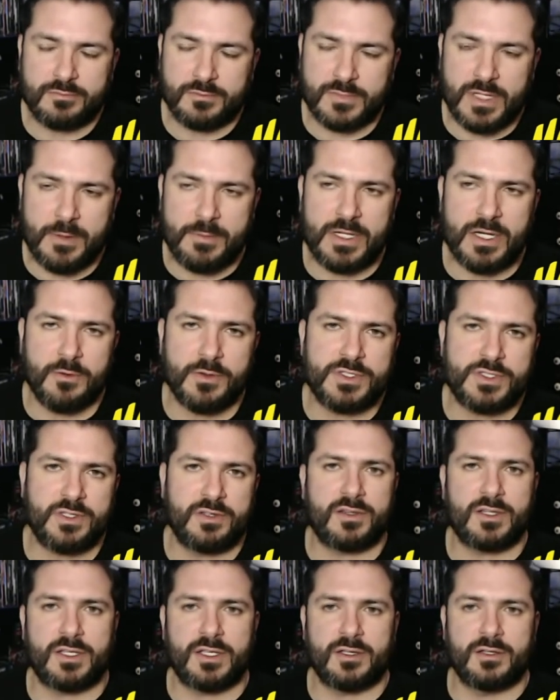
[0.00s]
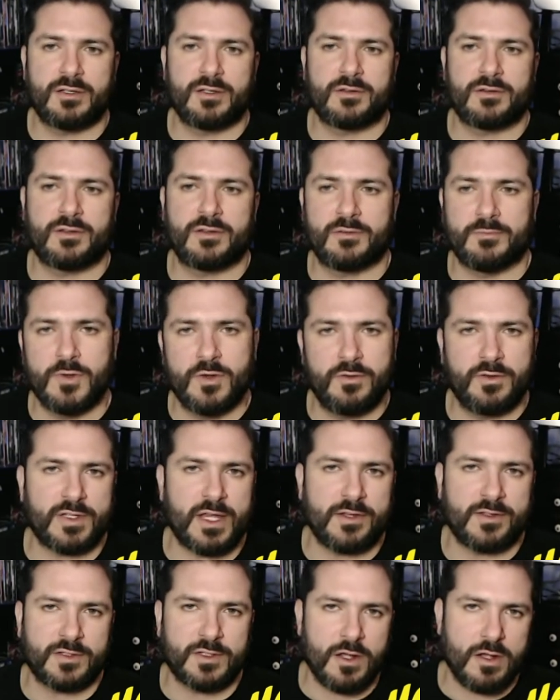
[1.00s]
let me know what you think of the movies
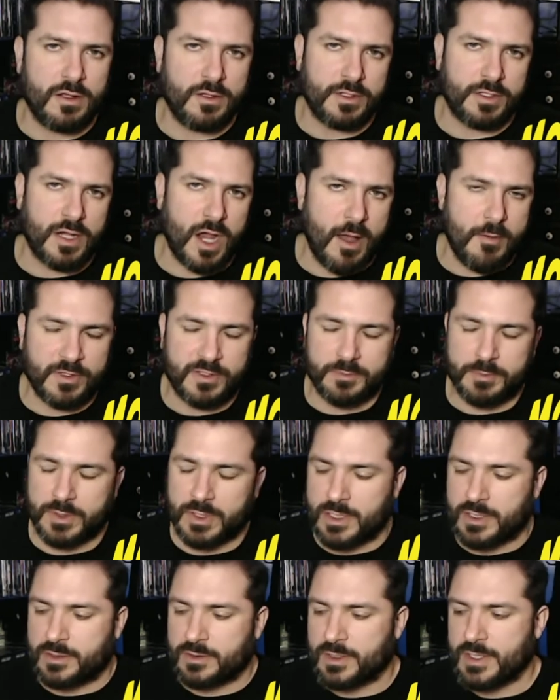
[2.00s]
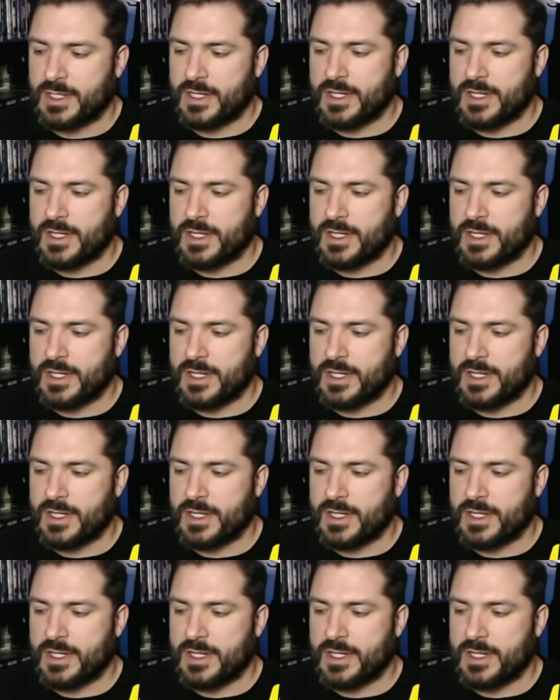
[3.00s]
I saw in the comments below.